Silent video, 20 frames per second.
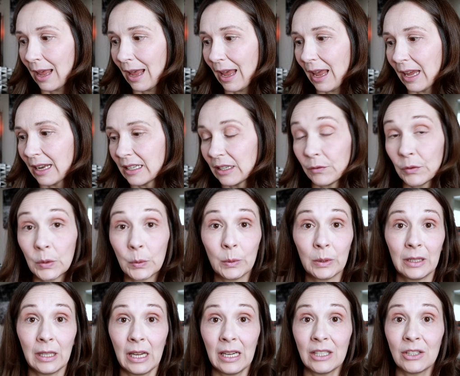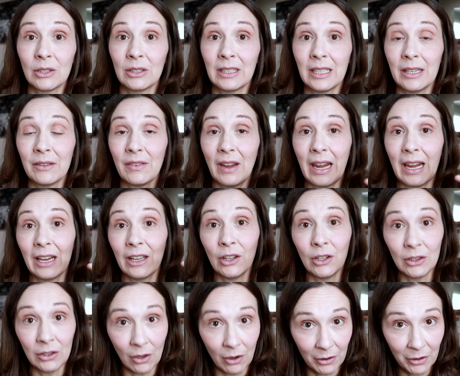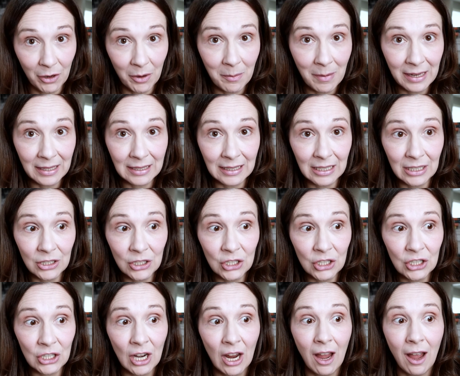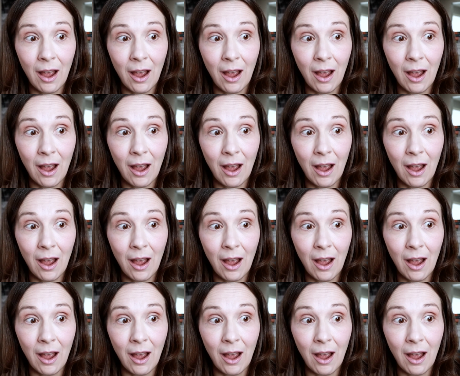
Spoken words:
And if you would like to leave a longer message,